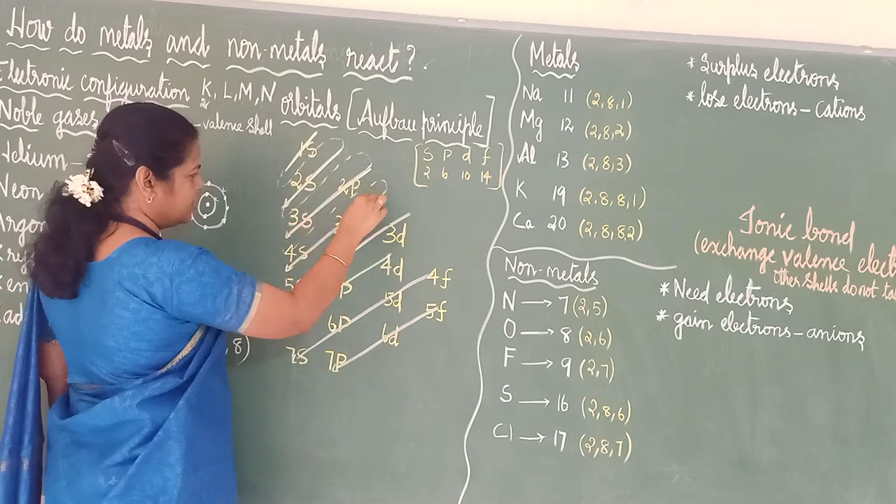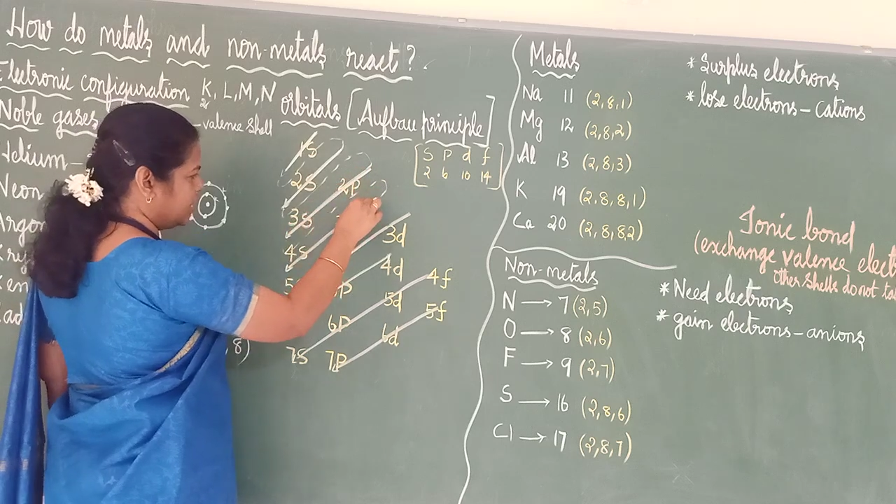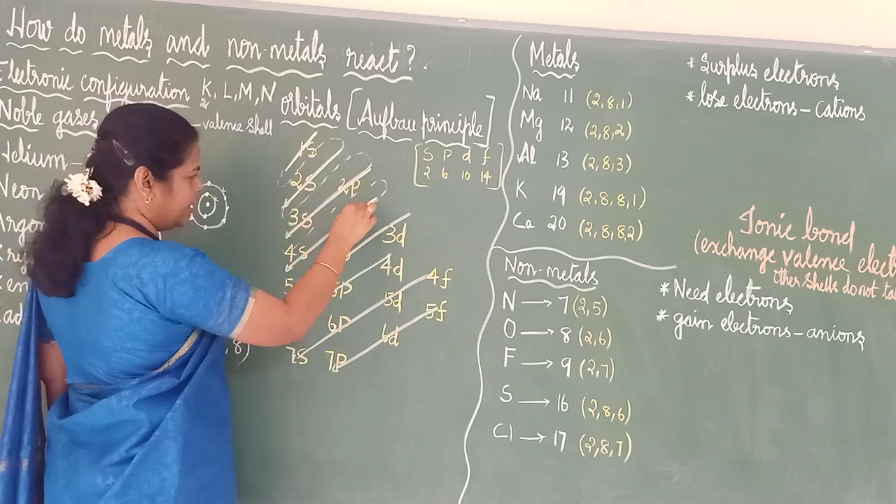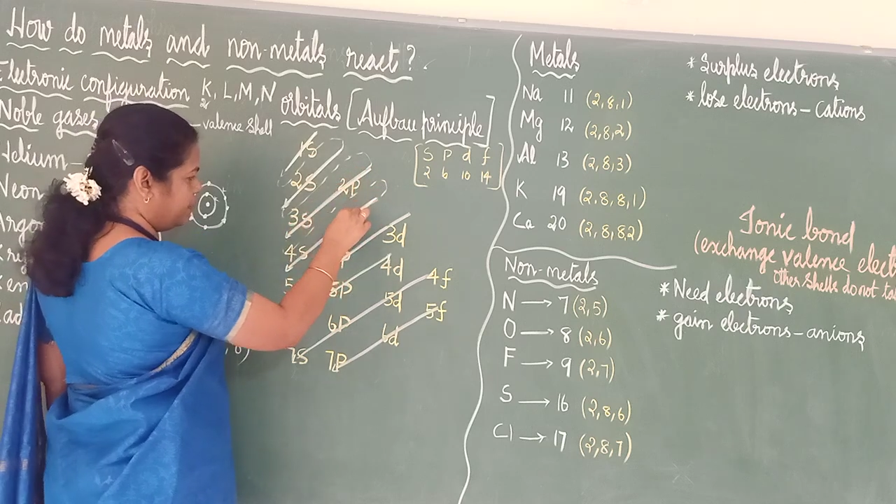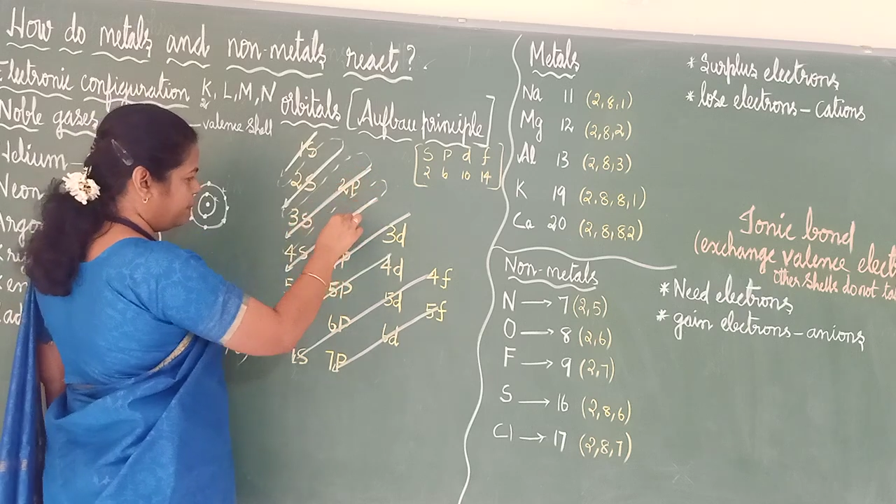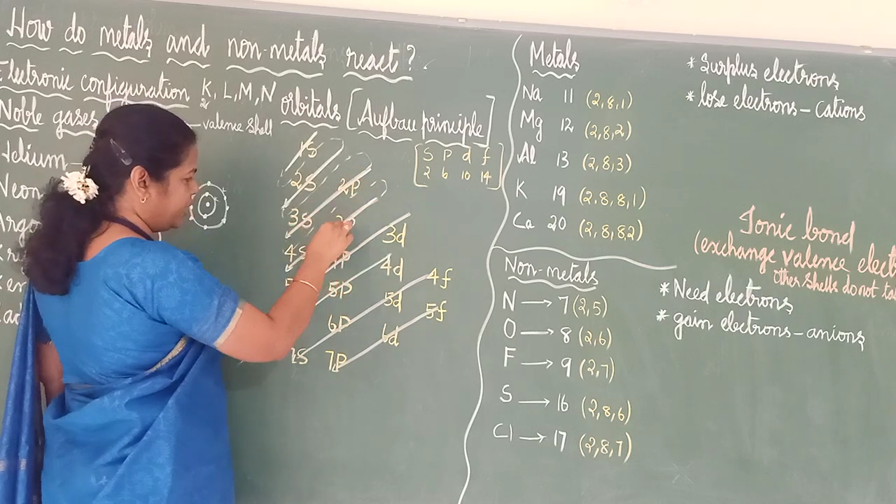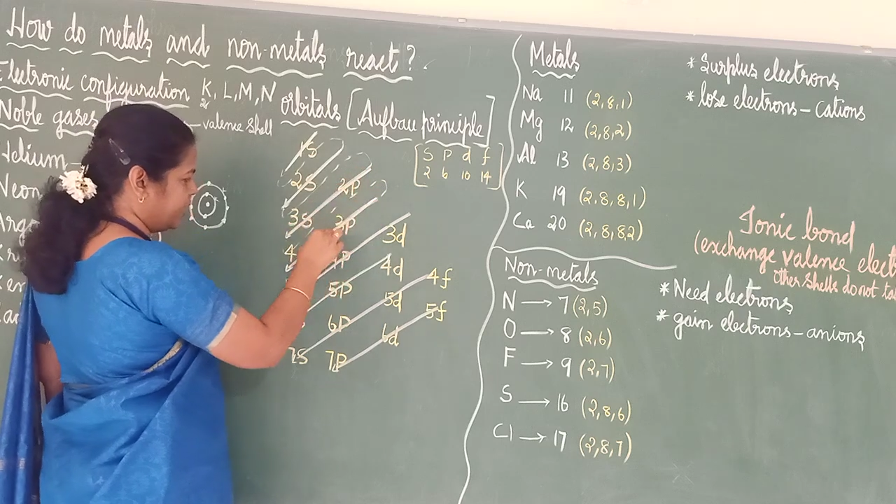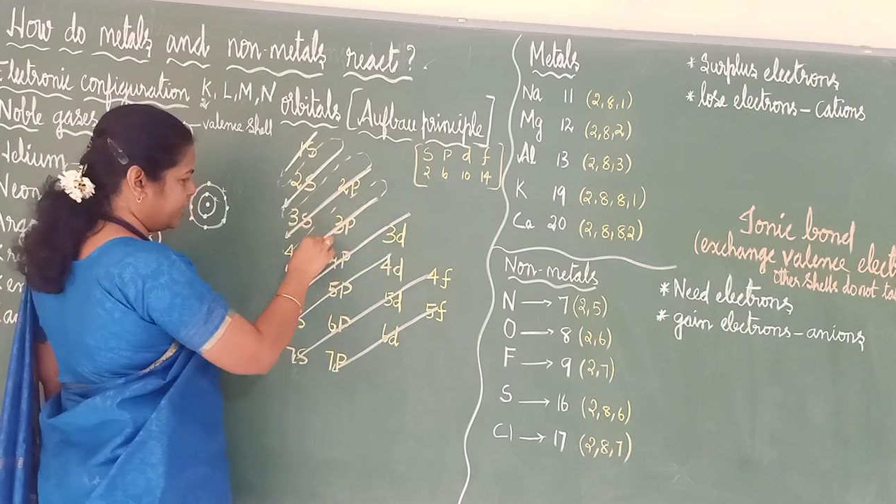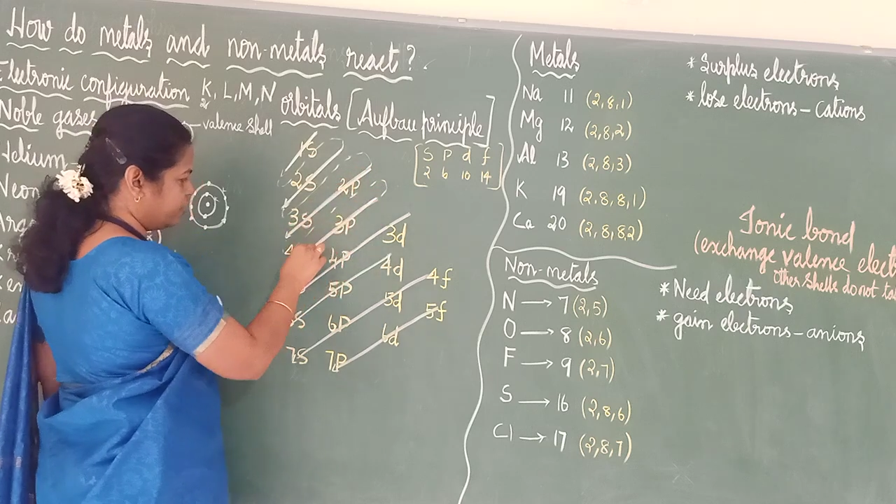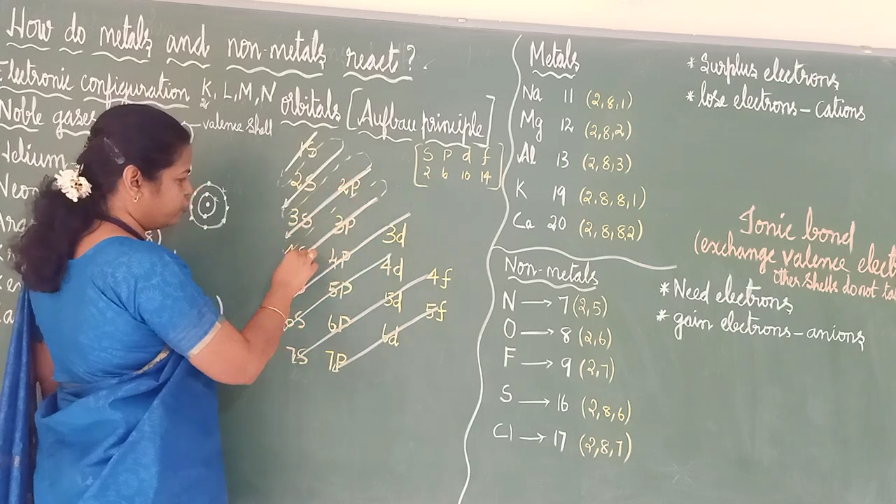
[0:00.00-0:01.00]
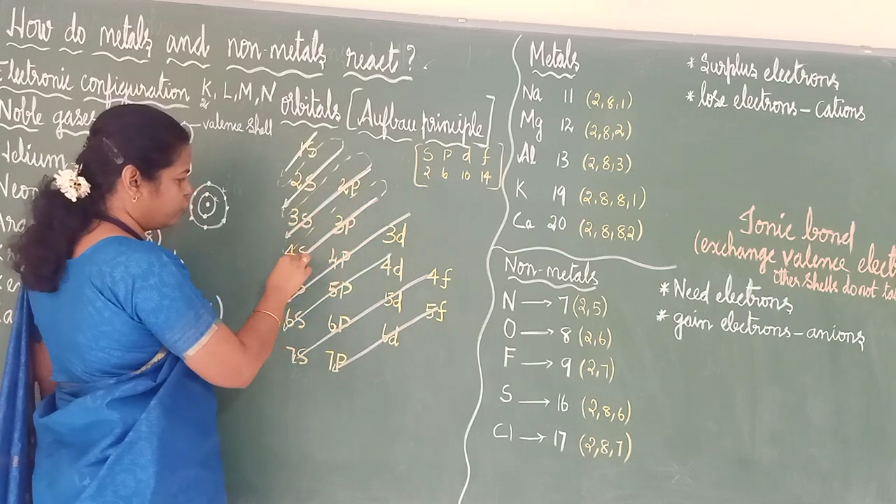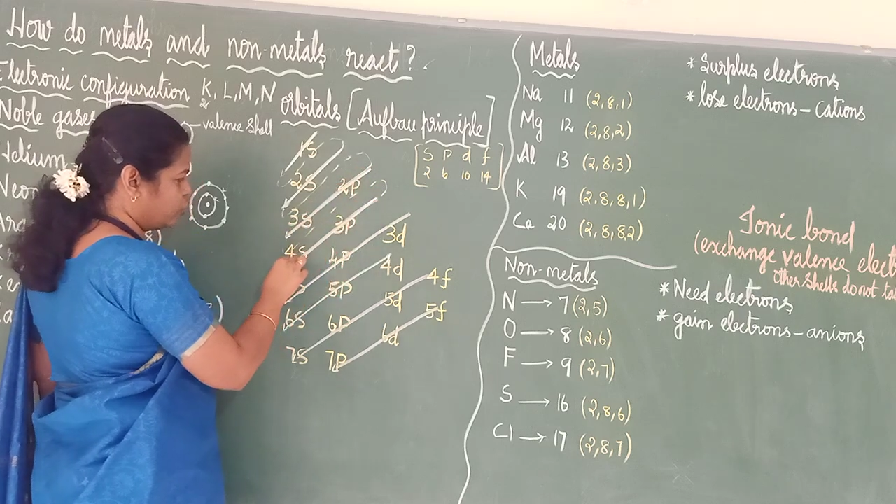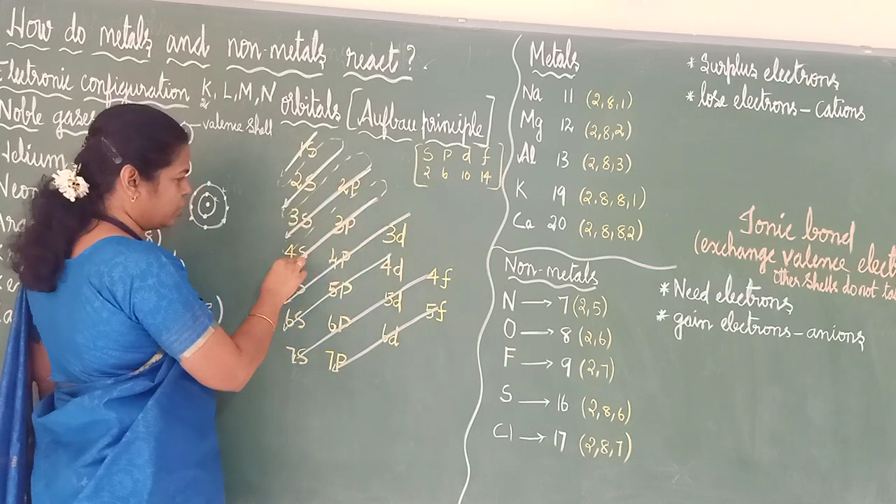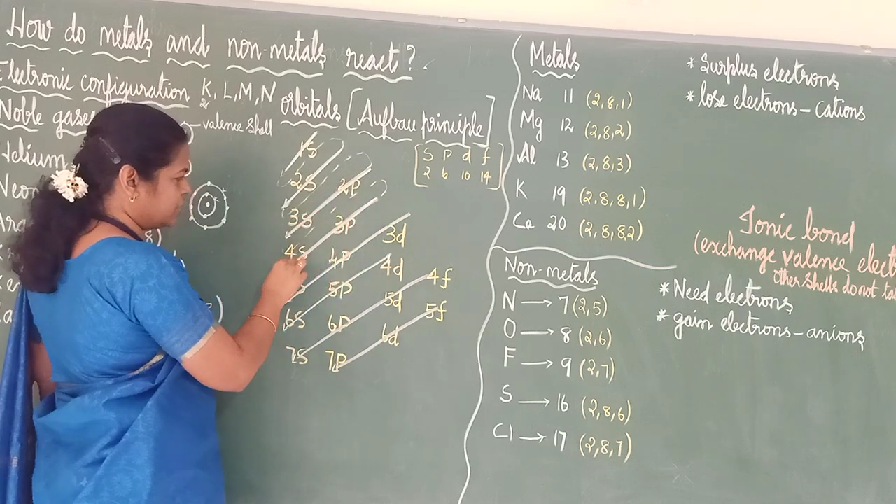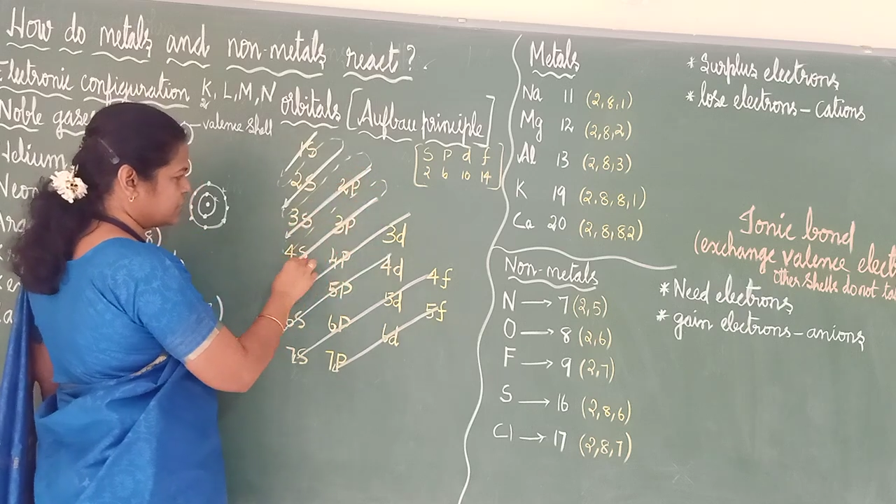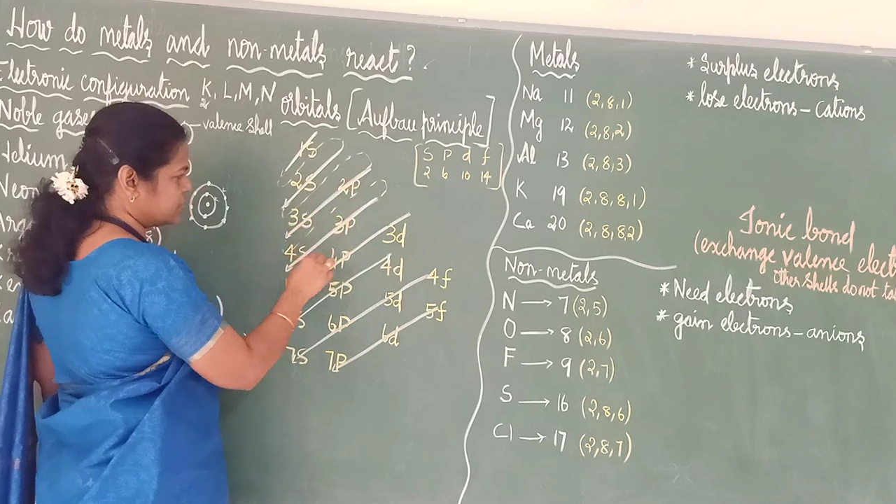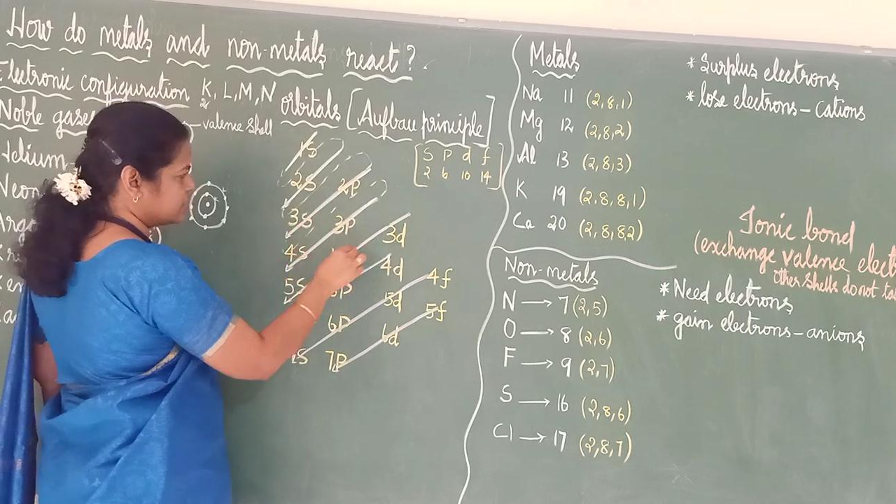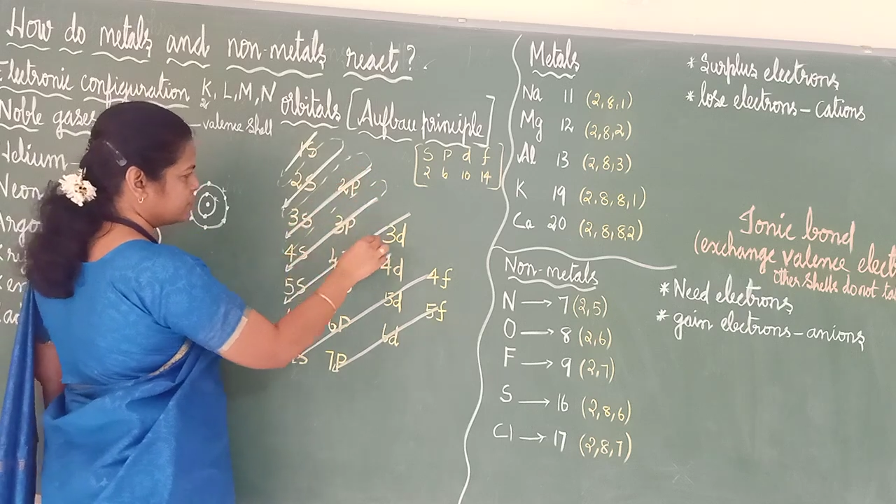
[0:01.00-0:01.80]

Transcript: 3P and 4S,